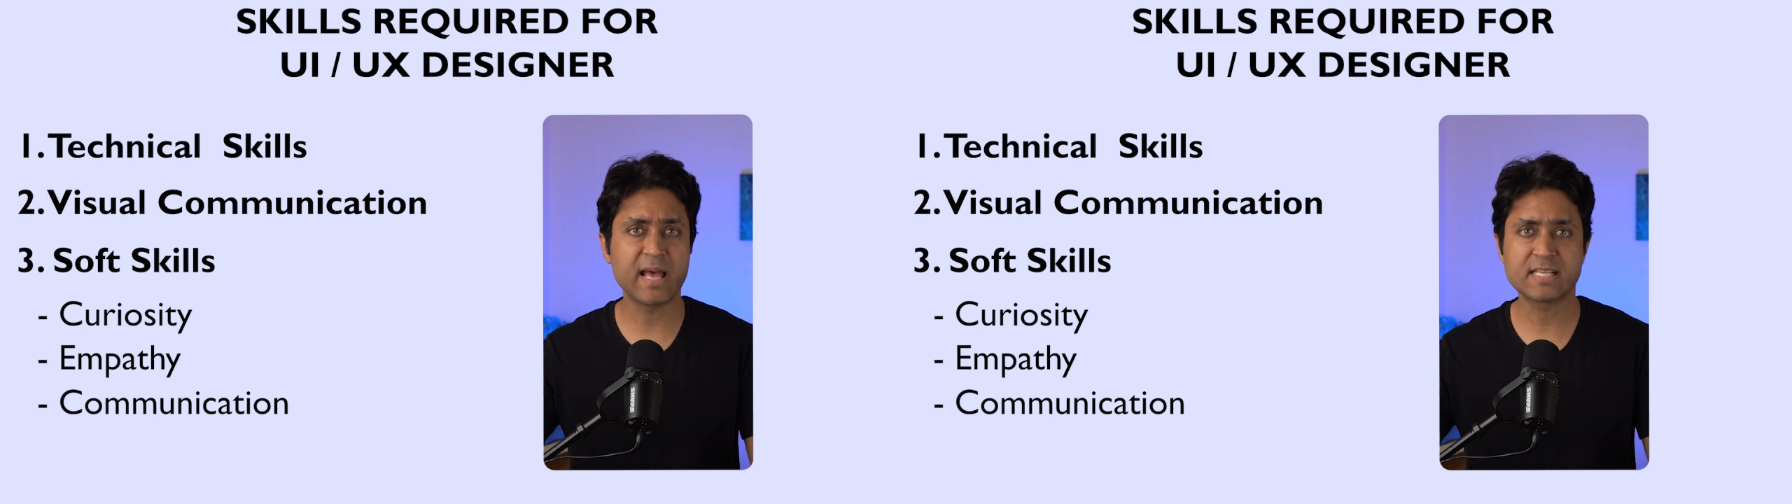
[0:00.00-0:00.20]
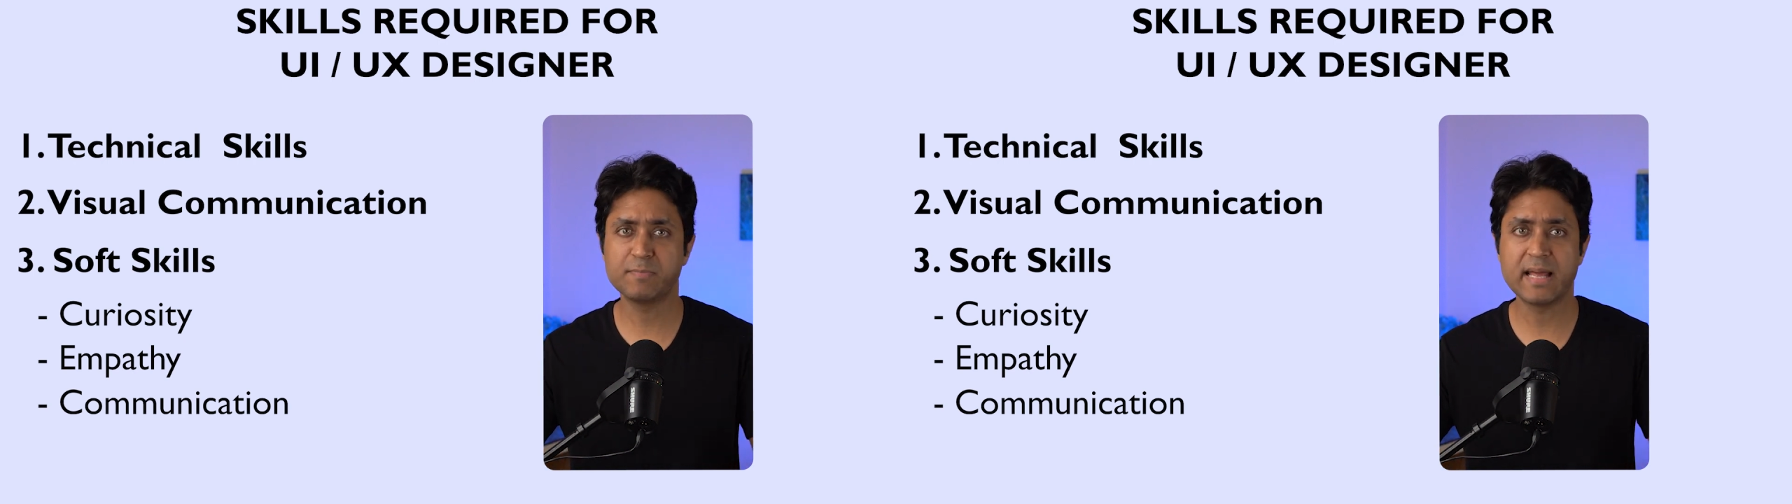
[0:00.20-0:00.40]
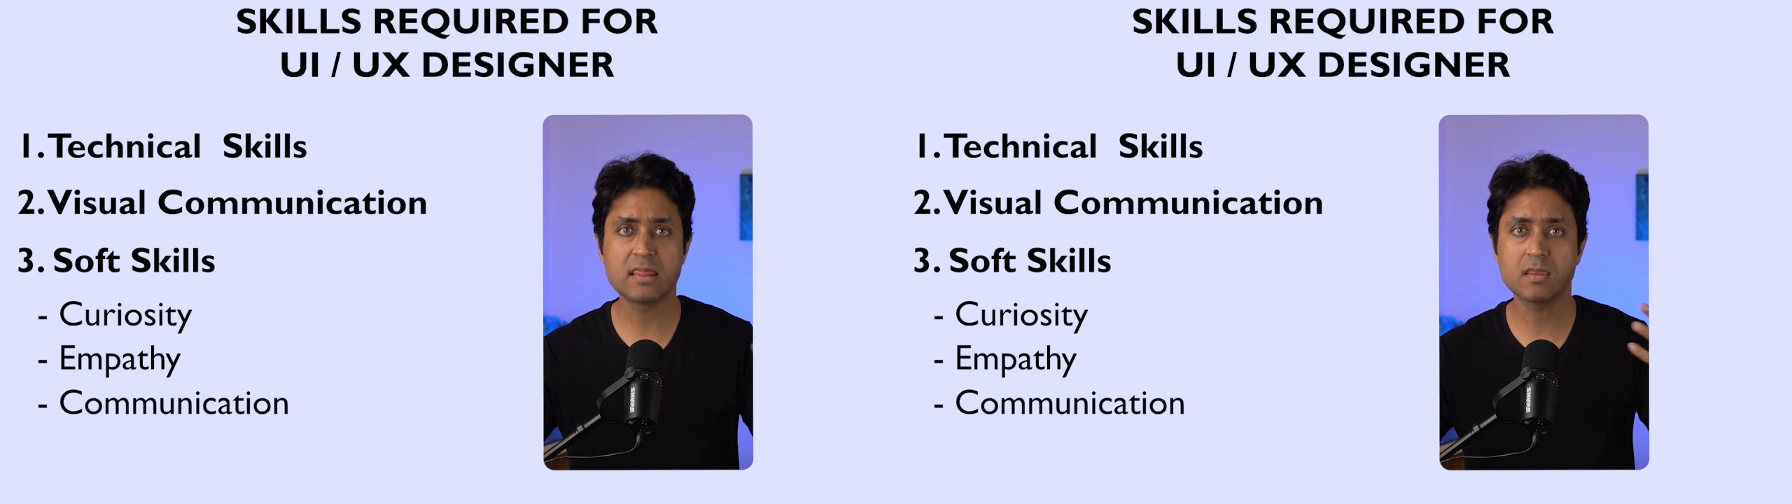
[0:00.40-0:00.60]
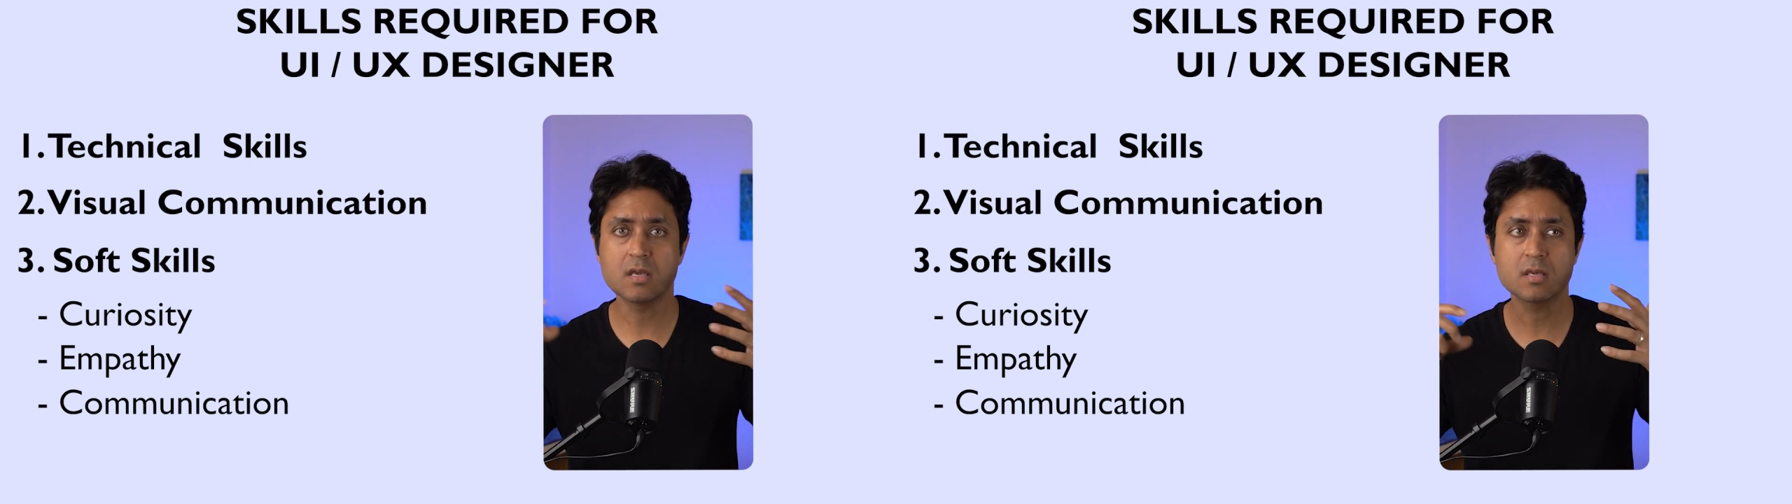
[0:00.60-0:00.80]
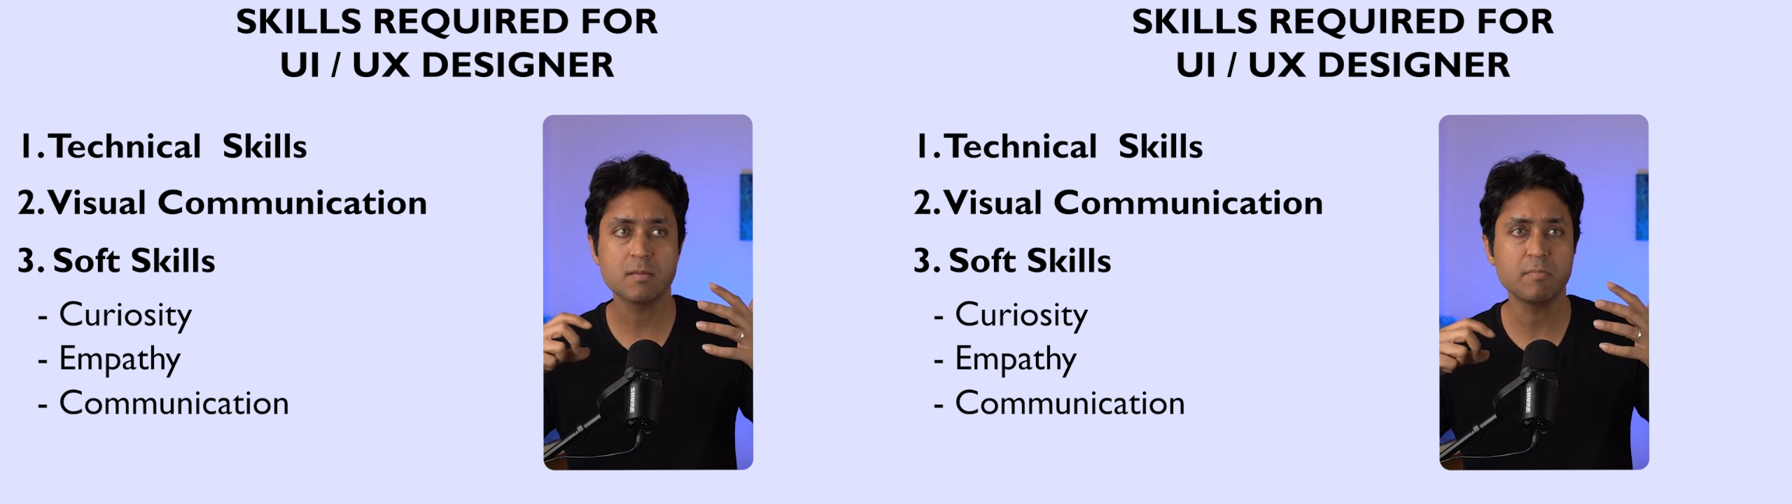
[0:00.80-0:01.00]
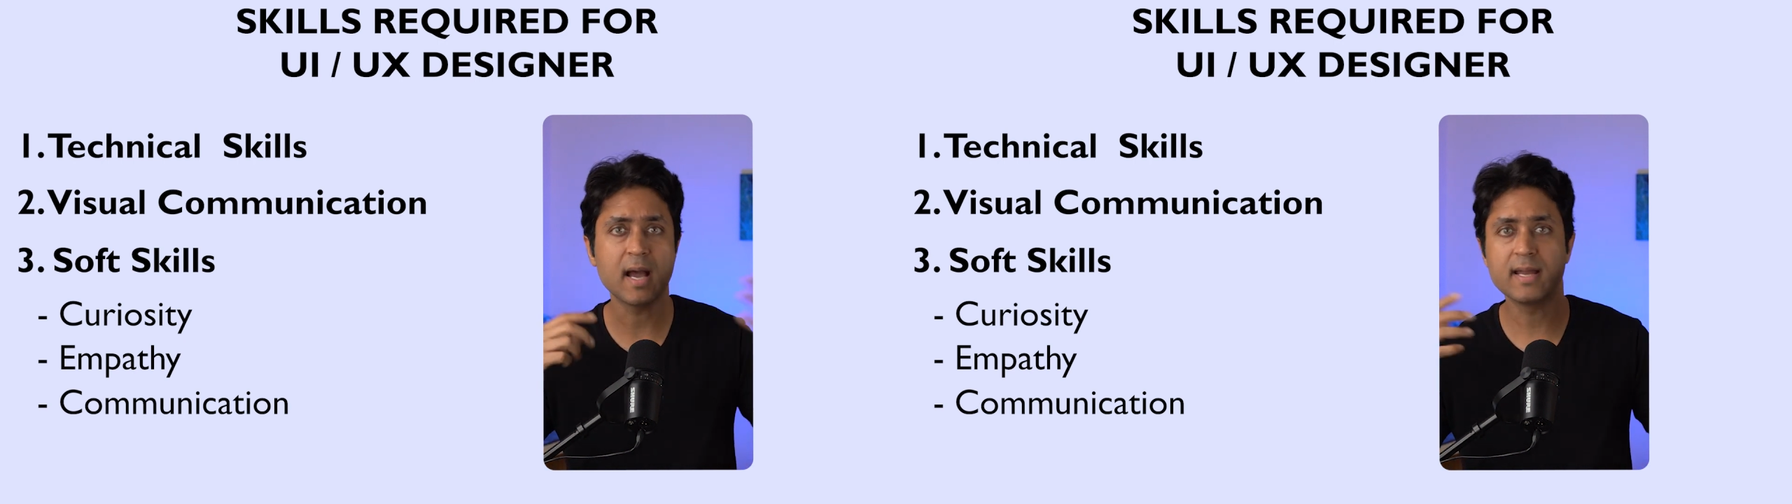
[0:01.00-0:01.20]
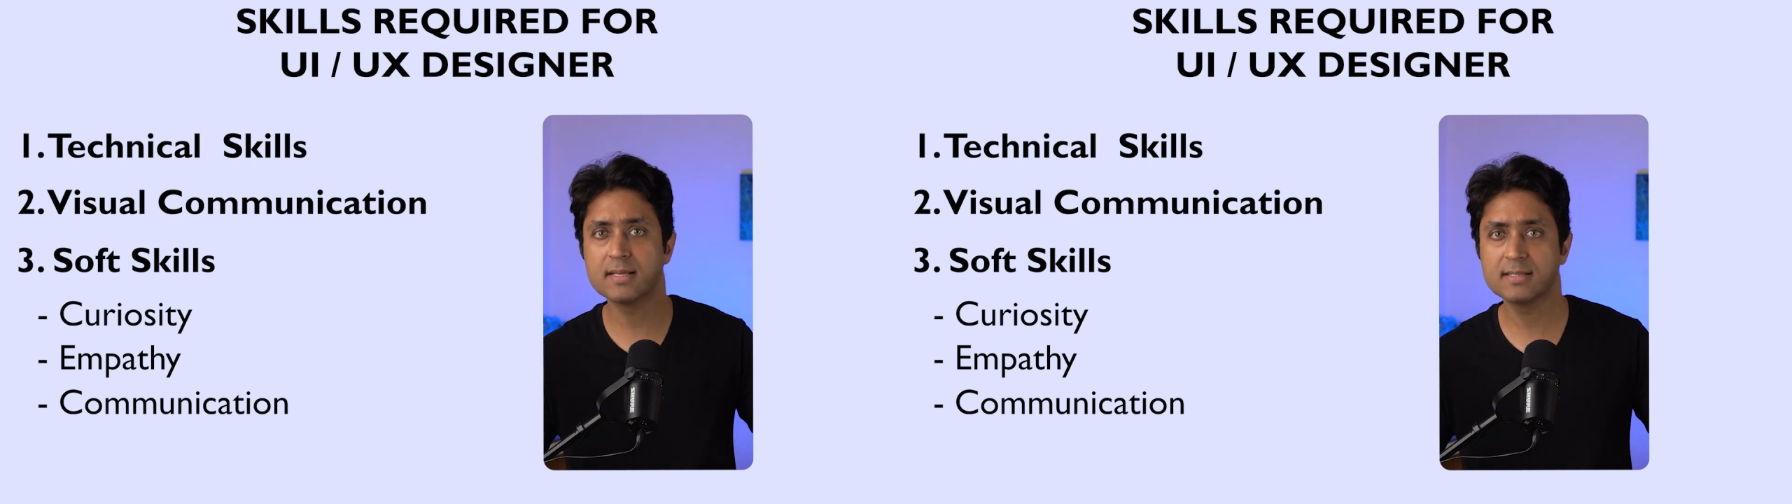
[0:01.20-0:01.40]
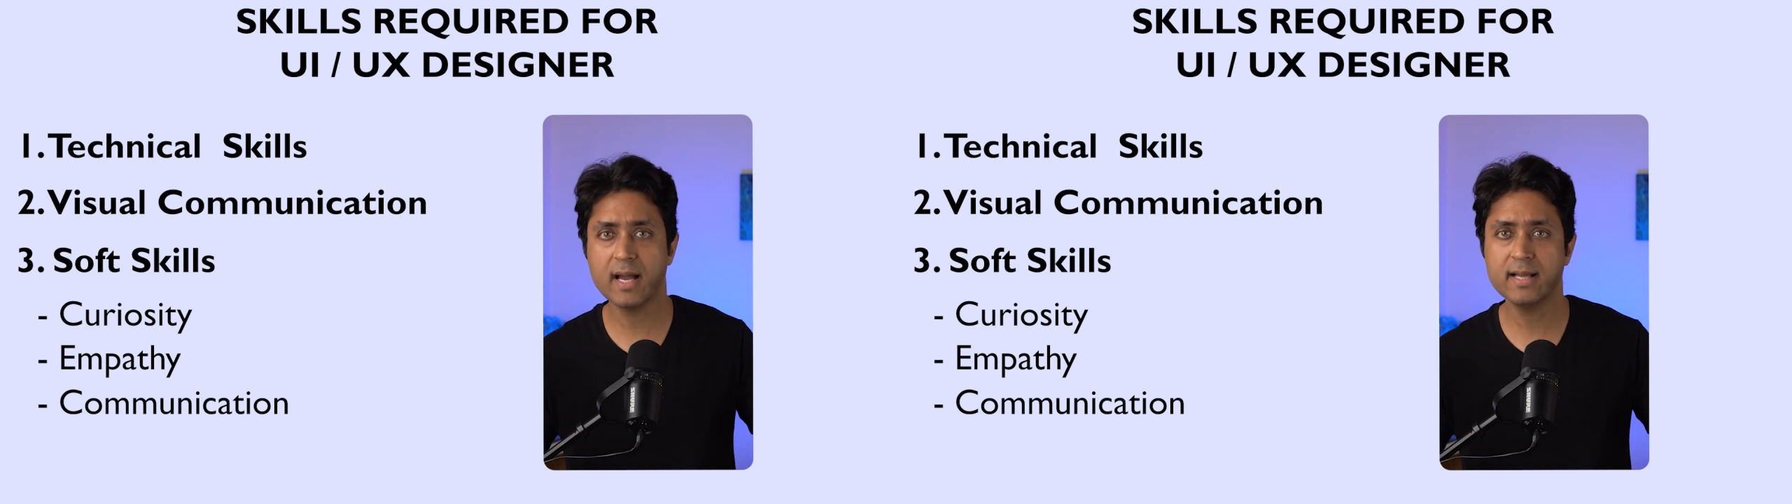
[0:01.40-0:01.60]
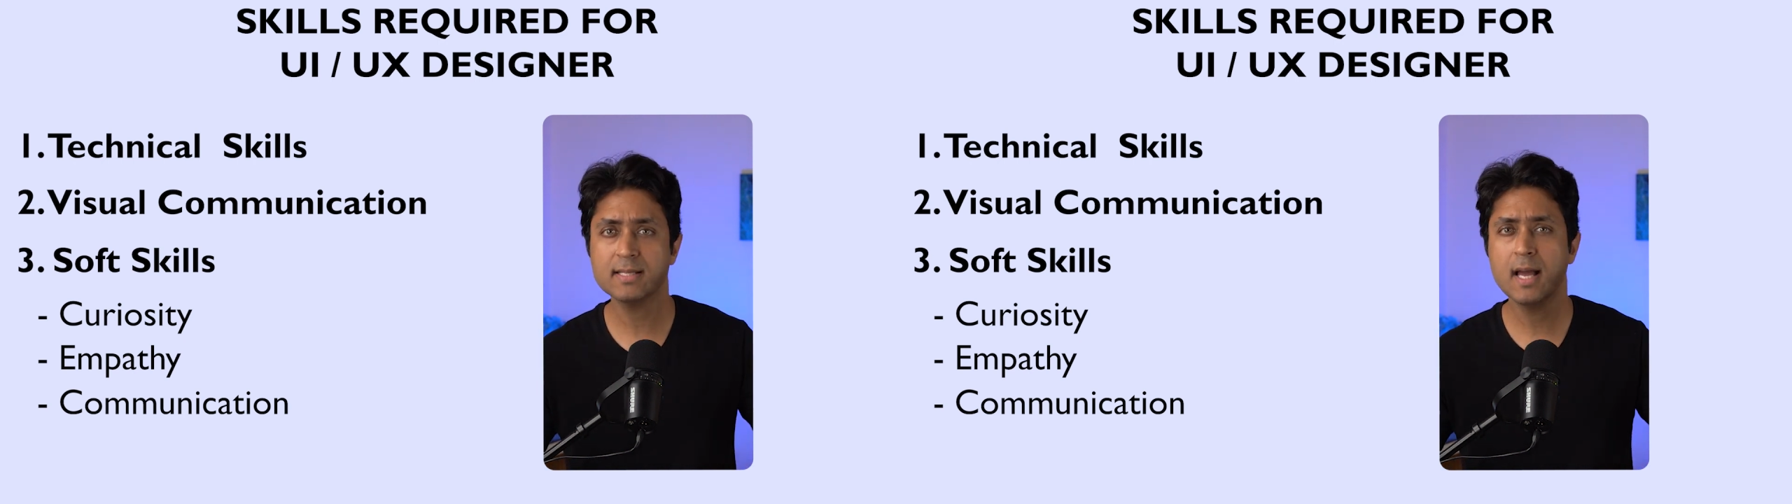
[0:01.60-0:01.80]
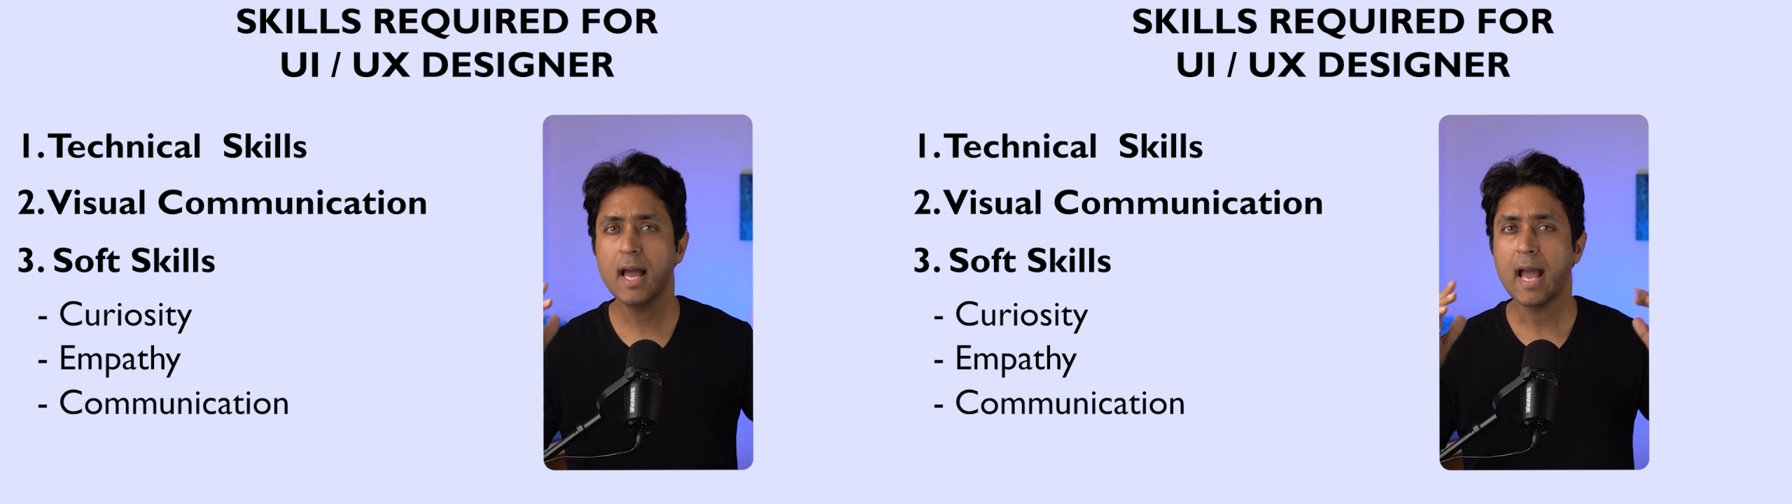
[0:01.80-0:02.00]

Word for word: explain thinking behind designs,